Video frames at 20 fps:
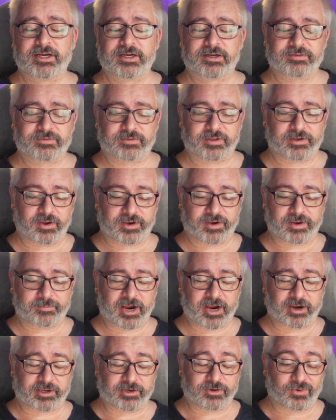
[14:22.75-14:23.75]
they're not
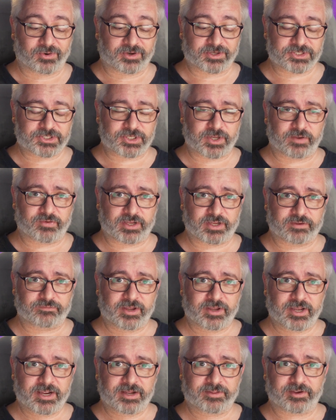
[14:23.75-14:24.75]
American or conservative,
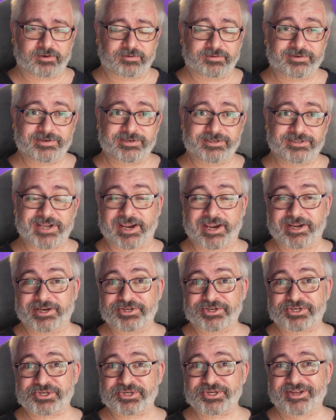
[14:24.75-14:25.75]
they're
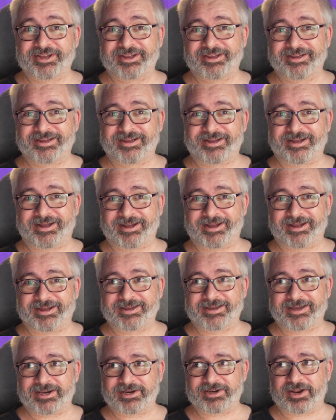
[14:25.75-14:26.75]
Danish. And
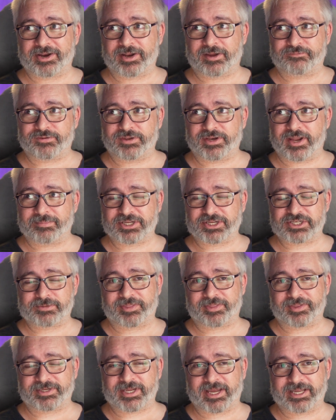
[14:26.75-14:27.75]
I don't know if you know much
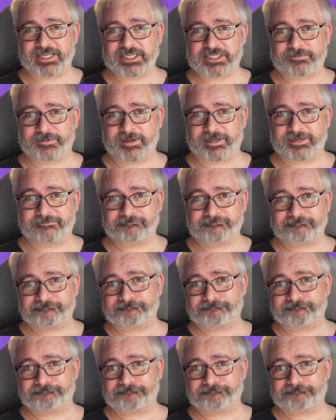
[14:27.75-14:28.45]
about the Danes, but